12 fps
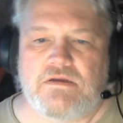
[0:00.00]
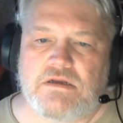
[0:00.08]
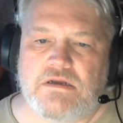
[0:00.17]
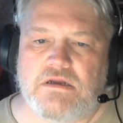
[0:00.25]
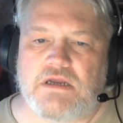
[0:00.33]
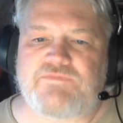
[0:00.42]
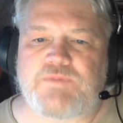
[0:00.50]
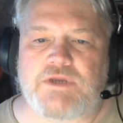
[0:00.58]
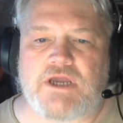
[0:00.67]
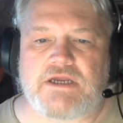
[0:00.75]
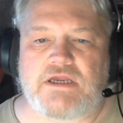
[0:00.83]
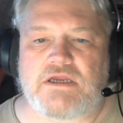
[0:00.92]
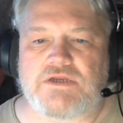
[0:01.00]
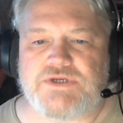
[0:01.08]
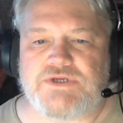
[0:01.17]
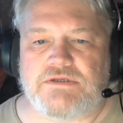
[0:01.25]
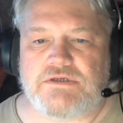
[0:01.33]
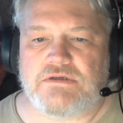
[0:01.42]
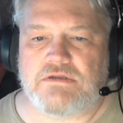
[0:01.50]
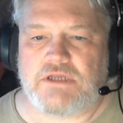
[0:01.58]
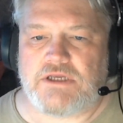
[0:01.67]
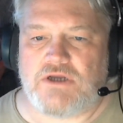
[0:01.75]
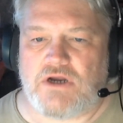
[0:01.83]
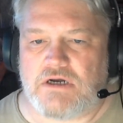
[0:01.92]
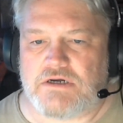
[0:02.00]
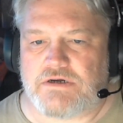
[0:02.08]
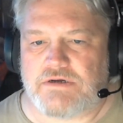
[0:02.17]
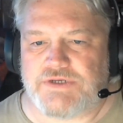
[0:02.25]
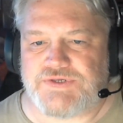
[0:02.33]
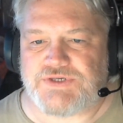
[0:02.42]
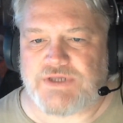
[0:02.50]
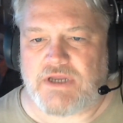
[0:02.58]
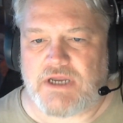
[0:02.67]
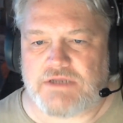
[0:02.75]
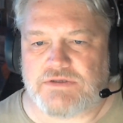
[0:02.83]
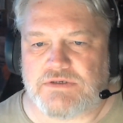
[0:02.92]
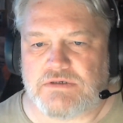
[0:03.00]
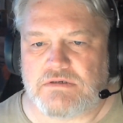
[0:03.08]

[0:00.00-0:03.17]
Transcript: FBI agent Lee Harker is assigned